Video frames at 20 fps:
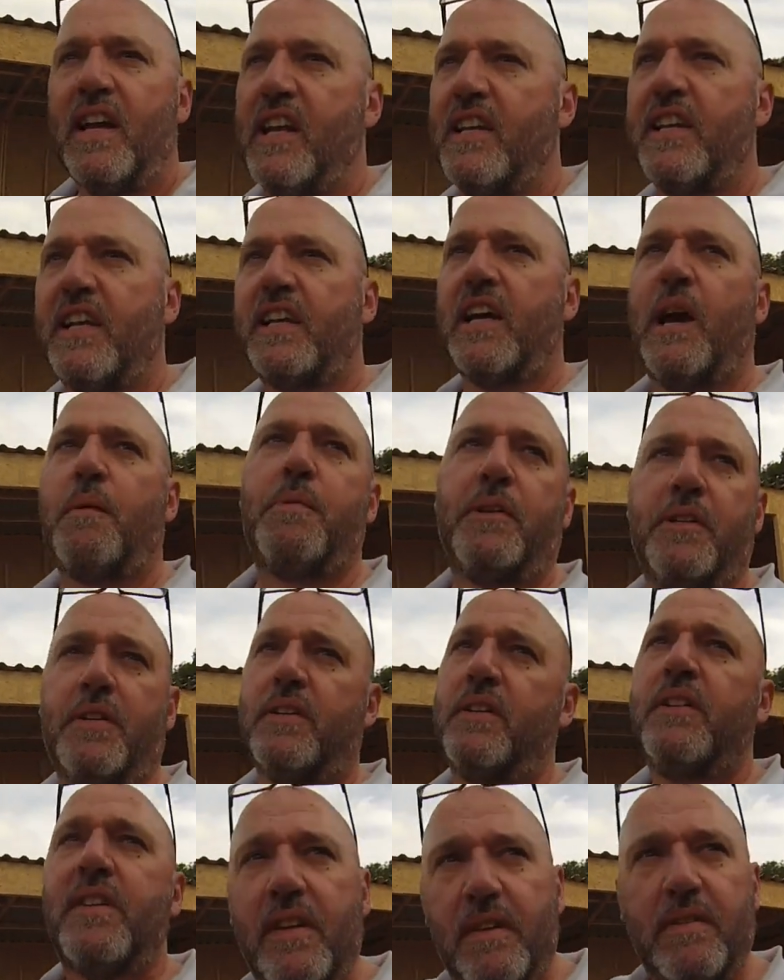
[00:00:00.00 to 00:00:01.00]
in the cupboard.
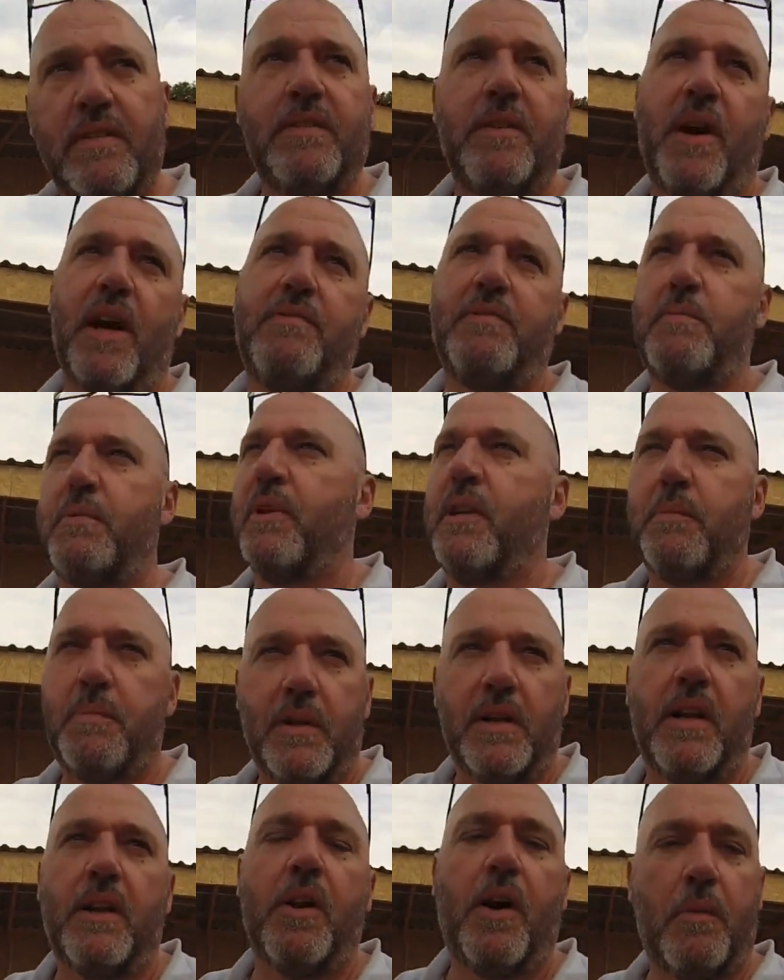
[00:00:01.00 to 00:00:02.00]
Not everybody,
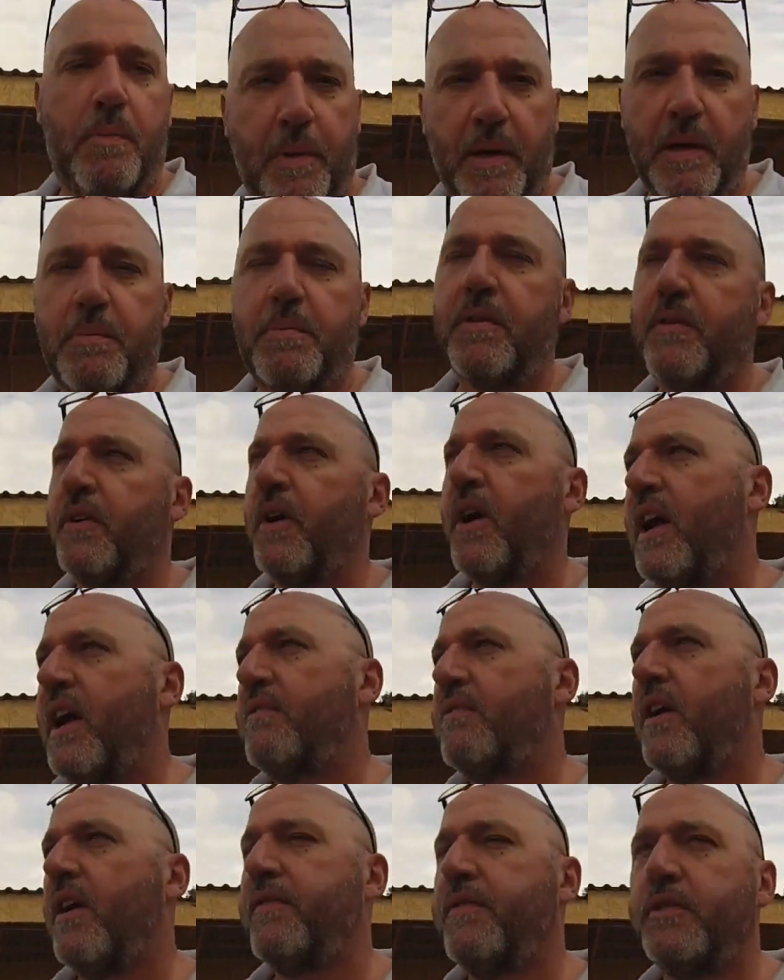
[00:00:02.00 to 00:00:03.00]
but a lot of people have got
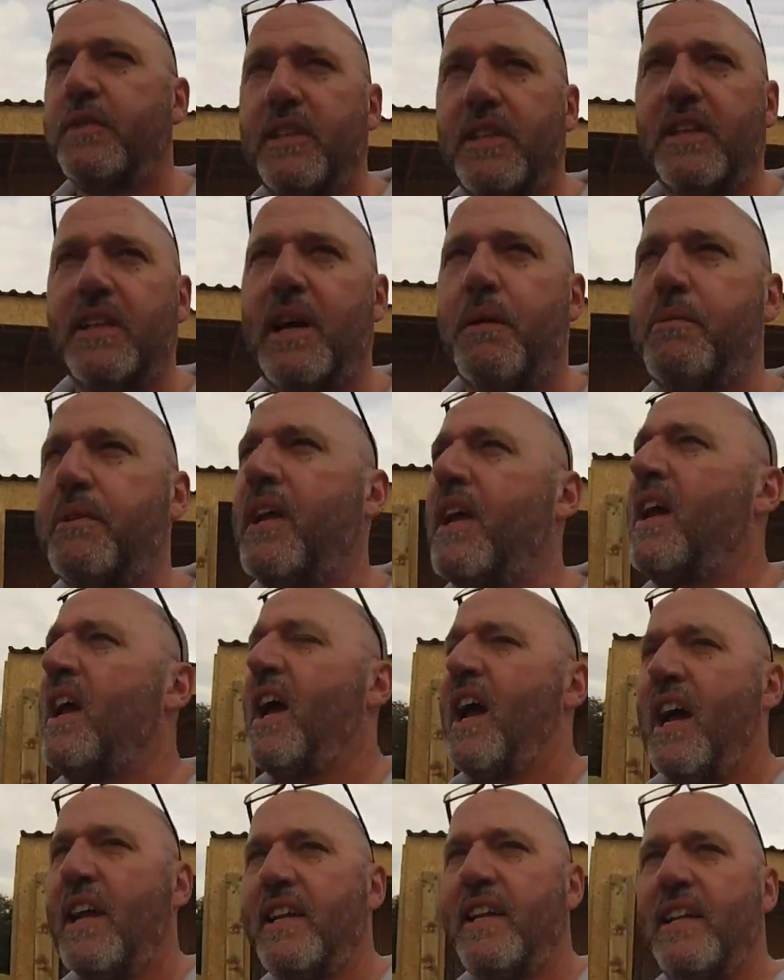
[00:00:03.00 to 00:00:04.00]
air rifles in the cupboard.
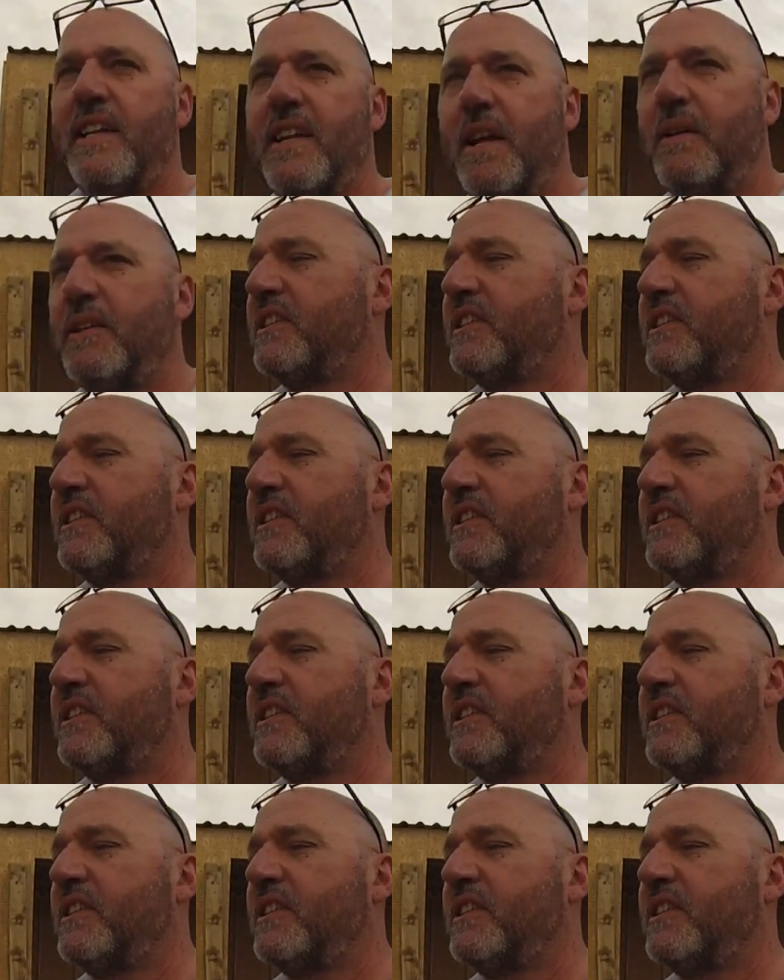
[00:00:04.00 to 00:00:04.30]
And you know,